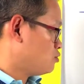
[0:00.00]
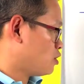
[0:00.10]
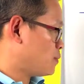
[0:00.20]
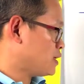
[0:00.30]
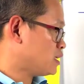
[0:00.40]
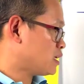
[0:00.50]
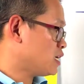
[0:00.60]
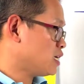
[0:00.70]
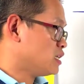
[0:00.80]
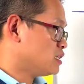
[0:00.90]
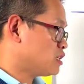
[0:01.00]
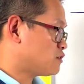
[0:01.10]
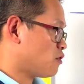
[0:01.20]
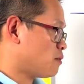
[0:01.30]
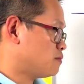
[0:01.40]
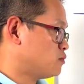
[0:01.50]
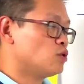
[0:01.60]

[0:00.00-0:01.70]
you are basically in this form,